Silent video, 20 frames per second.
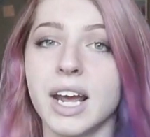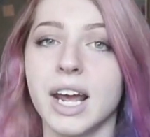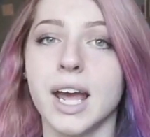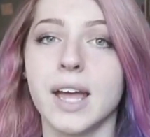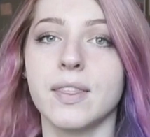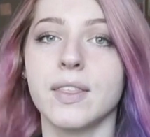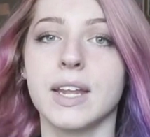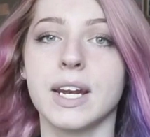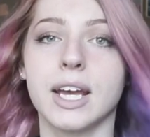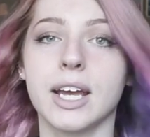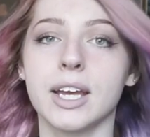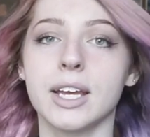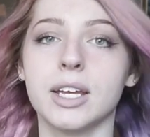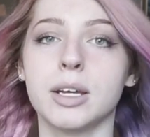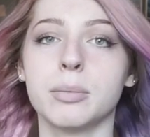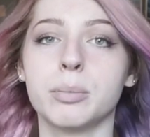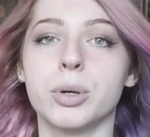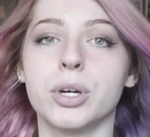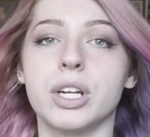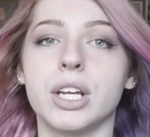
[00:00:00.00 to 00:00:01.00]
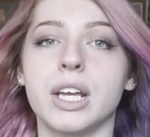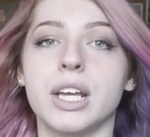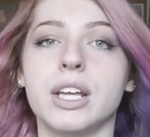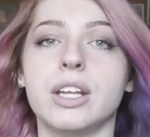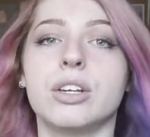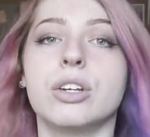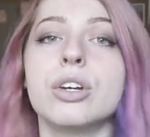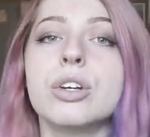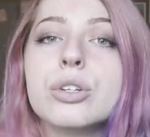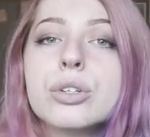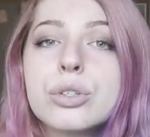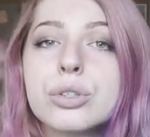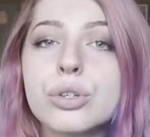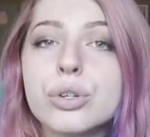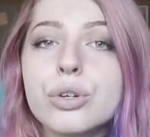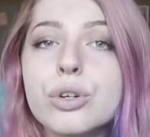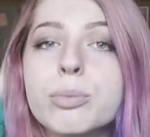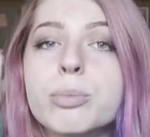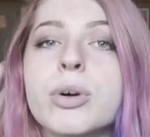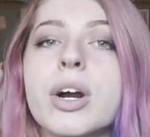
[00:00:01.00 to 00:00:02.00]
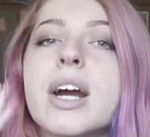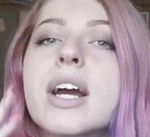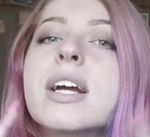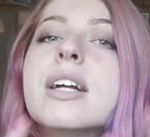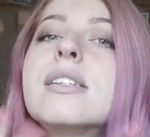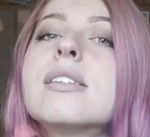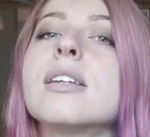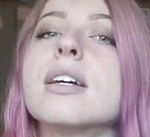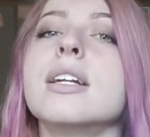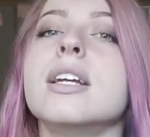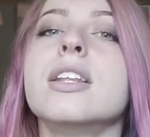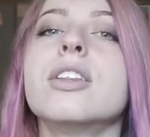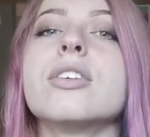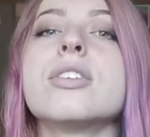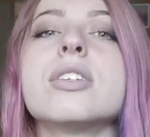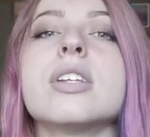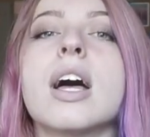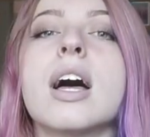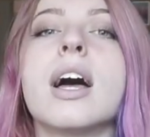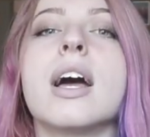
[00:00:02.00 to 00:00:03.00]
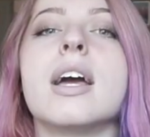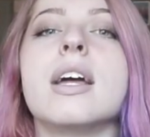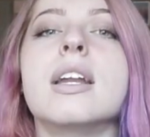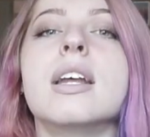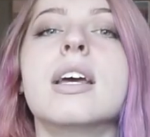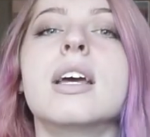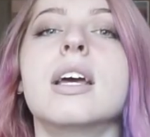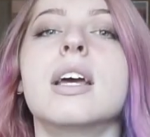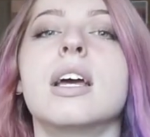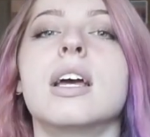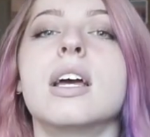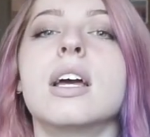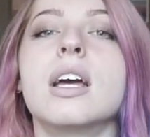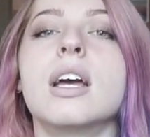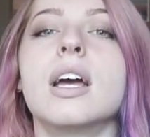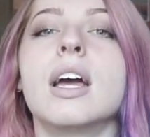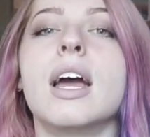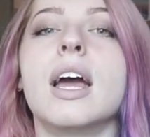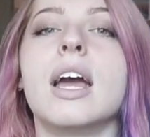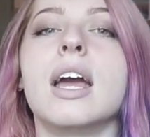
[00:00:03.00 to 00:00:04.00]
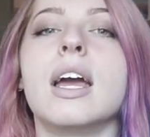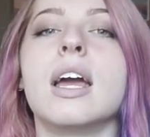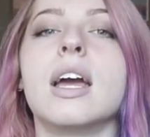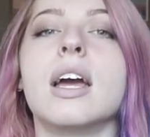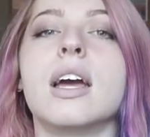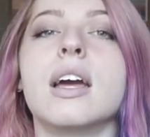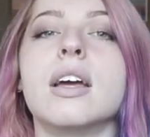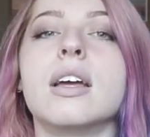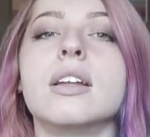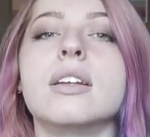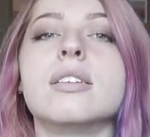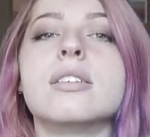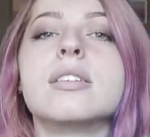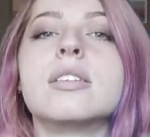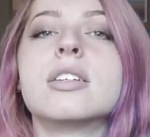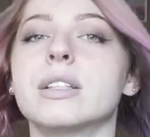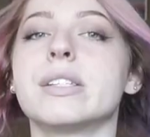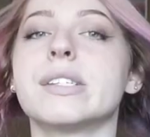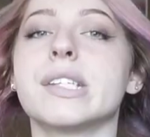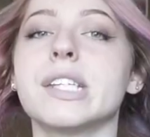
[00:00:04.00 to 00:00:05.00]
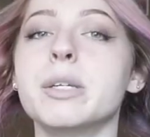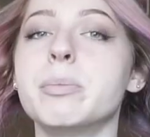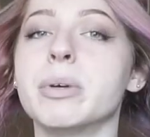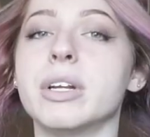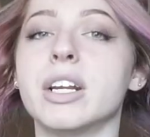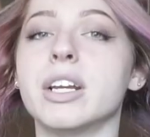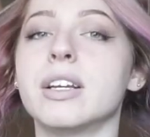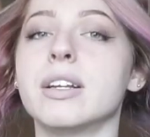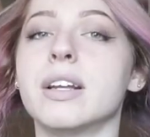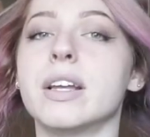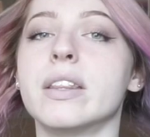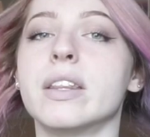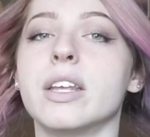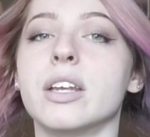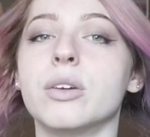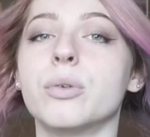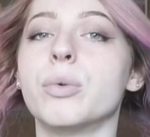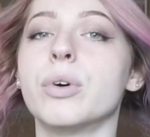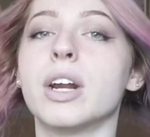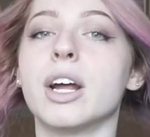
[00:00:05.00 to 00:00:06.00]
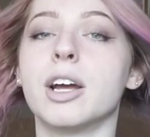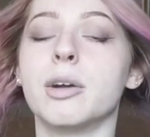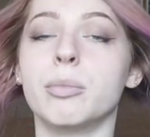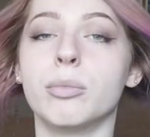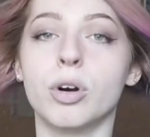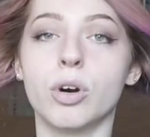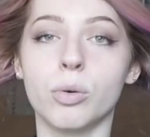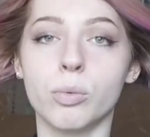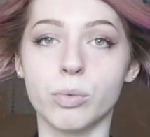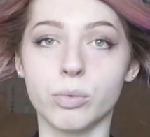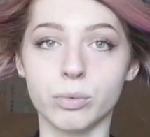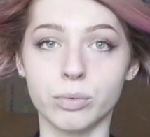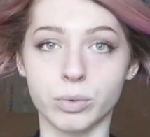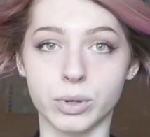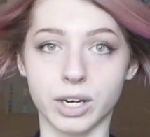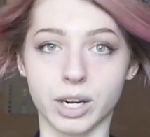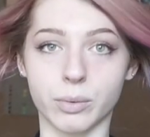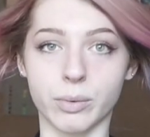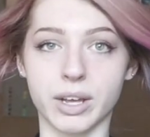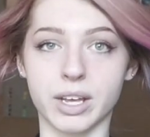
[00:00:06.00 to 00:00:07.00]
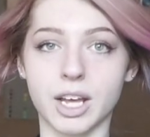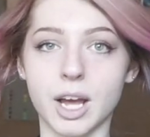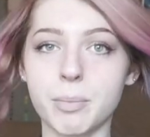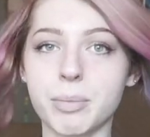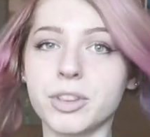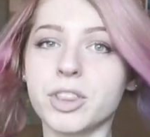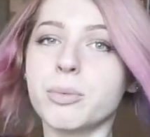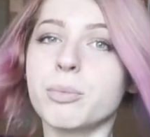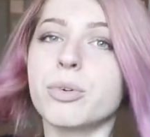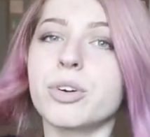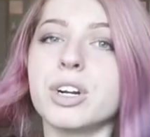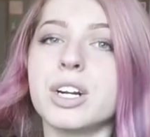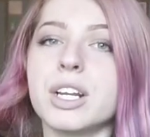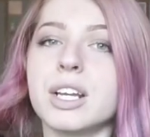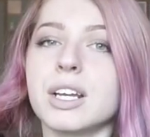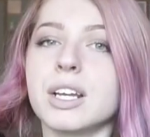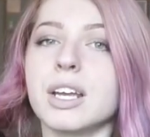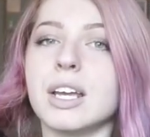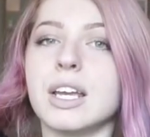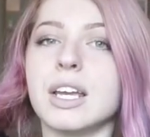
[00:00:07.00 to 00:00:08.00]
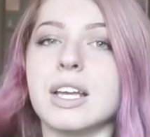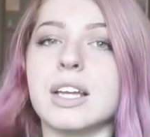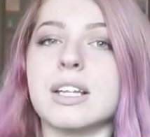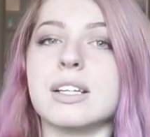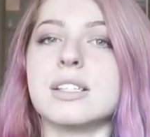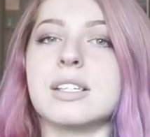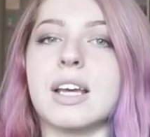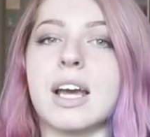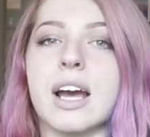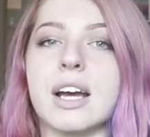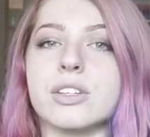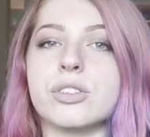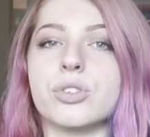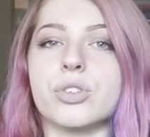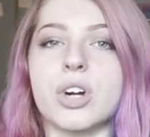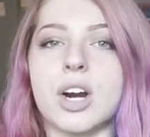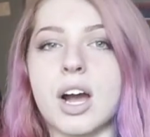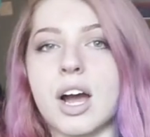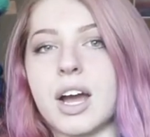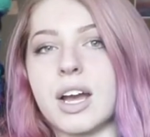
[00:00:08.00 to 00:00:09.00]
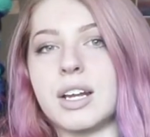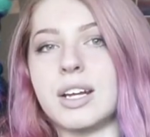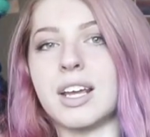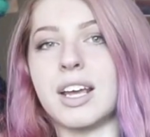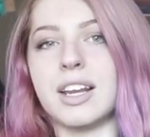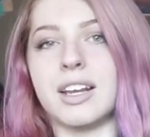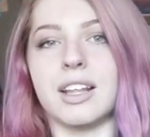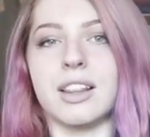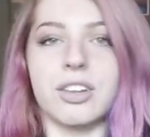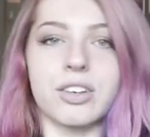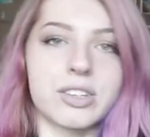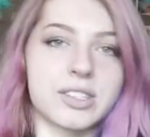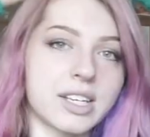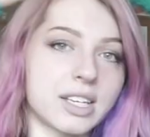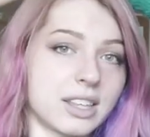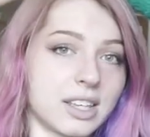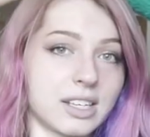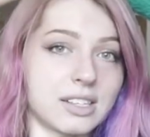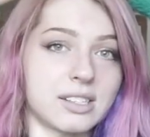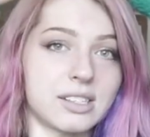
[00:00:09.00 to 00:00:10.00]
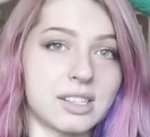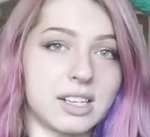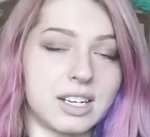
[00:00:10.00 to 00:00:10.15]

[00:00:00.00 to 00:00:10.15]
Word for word: And then I put it in two braids on either side and sleep in it. And then when I oh, when I wake up in the morning, it has dried and it looks like this.